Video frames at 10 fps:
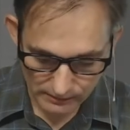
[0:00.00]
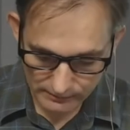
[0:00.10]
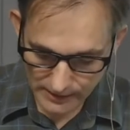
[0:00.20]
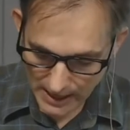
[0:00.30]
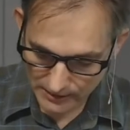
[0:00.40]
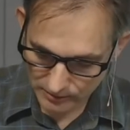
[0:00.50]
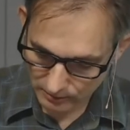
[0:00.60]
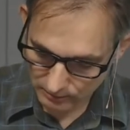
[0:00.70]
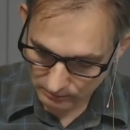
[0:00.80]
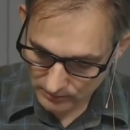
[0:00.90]
of
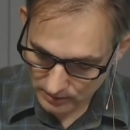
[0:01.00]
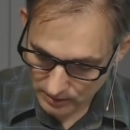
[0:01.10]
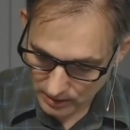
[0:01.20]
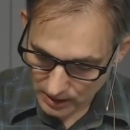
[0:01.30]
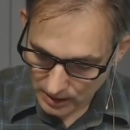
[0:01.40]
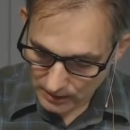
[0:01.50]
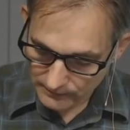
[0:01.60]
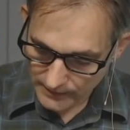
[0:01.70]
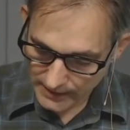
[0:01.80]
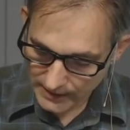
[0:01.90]
Daniel
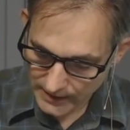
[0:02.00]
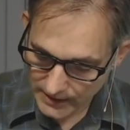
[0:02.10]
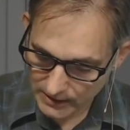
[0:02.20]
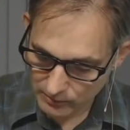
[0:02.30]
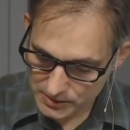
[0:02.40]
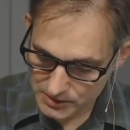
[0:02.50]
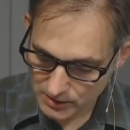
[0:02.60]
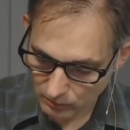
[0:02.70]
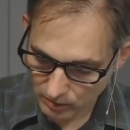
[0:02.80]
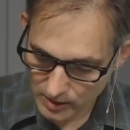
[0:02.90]
that he was
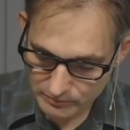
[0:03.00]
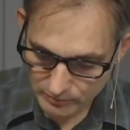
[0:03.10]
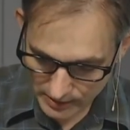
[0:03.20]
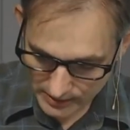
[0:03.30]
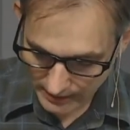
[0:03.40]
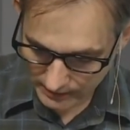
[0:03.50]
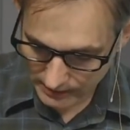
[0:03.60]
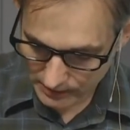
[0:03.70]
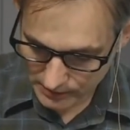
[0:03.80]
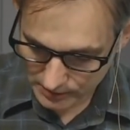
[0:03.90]
the one
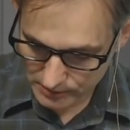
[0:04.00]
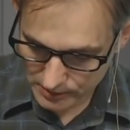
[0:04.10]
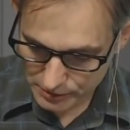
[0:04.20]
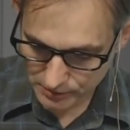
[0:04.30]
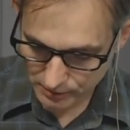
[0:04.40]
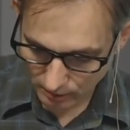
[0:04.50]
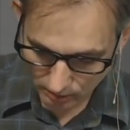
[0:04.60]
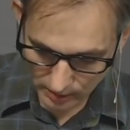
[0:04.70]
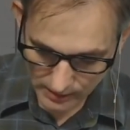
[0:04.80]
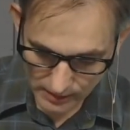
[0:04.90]
predicted to
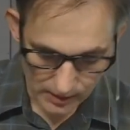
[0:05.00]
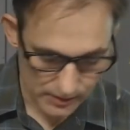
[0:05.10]
destroy